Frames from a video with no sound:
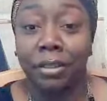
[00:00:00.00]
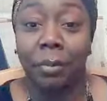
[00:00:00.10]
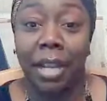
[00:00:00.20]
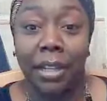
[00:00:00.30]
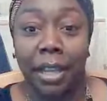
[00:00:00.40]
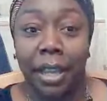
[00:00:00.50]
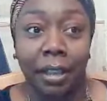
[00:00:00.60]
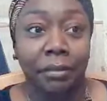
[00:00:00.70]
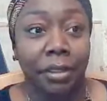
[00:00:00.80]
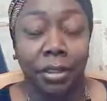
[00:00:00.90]
My
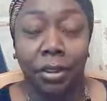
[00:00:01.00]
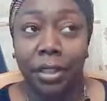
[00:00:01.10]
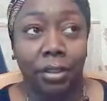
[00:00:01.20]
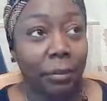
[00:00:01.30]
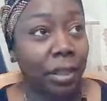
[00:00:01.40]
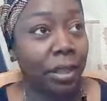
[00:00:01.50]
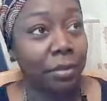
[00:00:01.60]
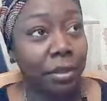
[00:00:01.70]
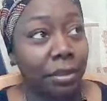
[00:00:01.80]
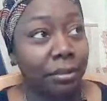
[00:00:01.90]
dad, he took me up
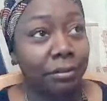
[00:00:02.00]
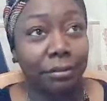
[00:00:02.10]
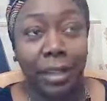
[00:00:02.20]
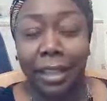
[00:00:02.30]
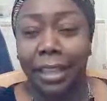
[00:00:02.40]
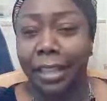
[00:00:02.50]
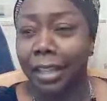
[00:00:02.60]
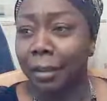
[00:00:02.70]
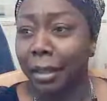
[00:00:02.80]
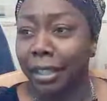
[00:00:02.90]
to, at that
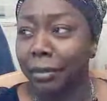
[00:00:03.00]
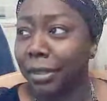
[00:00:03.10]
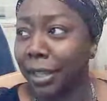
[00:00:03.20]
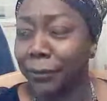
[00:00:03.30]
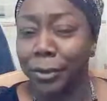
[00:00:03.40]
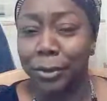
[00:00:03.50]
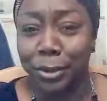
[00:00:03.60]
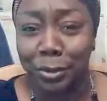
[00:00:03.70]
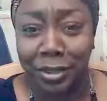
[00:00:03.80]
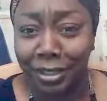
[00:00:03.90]
time, I think it was like First
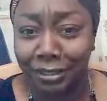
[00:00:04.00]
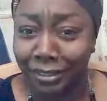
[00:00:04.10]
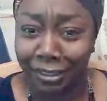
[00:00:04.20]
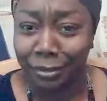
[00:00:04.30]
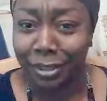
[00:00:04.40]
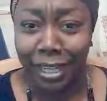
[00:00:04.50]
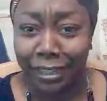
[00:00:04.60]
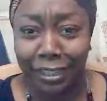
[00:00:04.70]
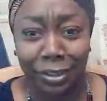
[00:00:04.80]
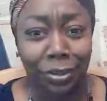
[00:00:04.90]
Union,
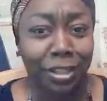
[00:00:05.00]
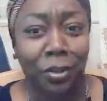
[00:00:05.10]
he turned into